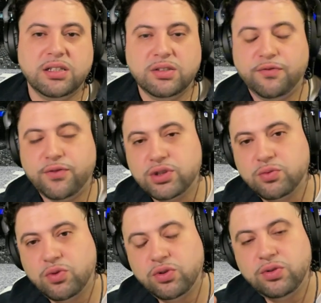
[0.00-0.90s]
first of
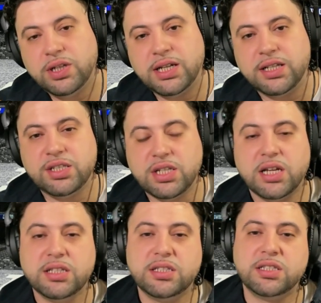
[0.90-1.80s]
all, you're not a
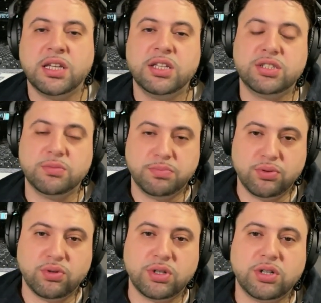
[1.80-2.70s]
Giants
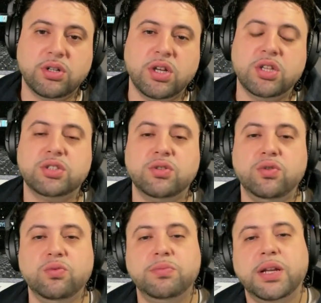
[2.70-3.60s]
supporter, so
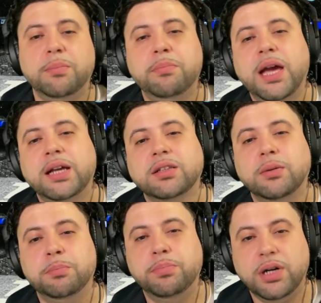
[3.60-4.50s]
you better back the
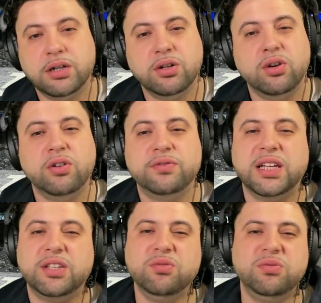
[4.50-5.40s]
buck off.
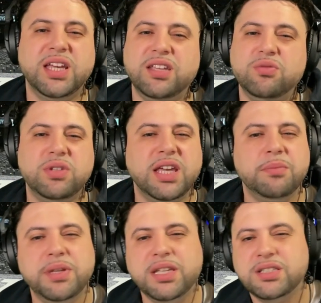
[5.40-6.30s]
Like you can't
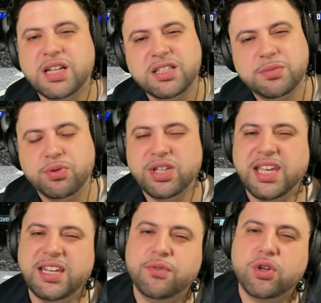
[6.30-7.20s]
be a Giants supporter. You
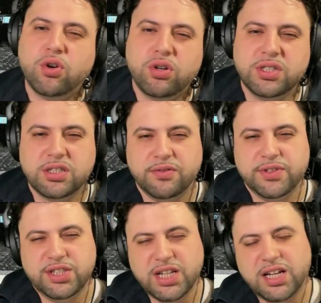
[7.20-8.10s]
can't even call yourself a
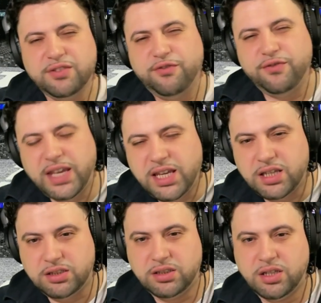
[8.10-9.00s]
Giant fan
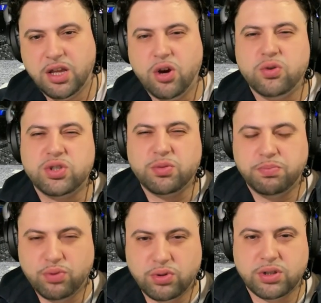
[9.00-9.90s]
or
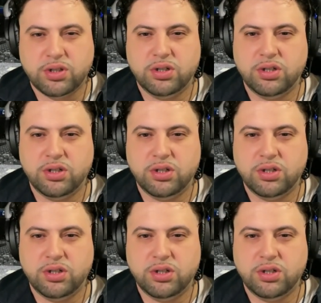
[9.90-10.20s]
supporter